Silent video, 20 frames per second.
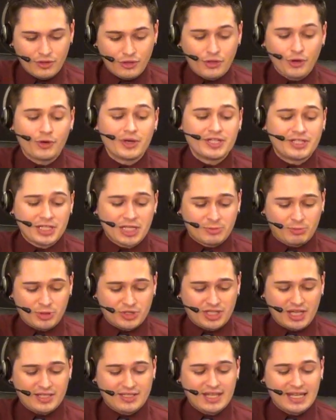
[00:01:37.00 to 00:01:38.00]

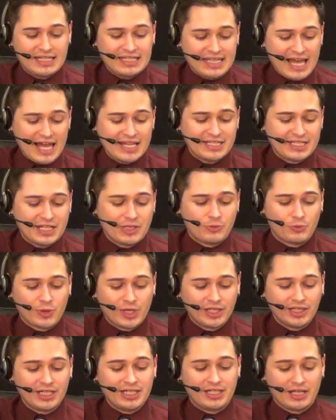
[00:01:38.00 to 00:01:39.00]
36% said yes, it
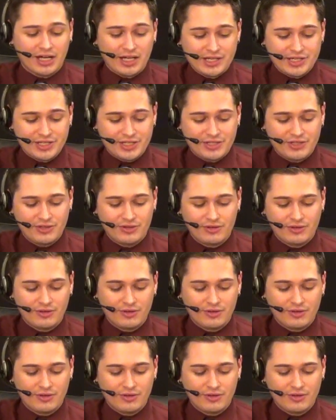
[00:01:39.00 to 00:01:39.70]
really does.